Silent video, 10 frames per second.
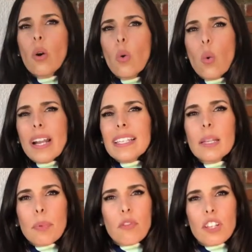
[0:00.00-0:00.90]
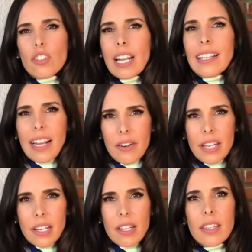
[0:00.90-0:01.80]
What is the professional
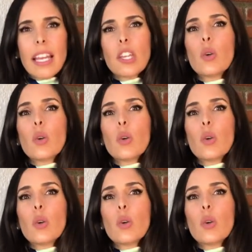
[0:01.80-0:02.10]
career that you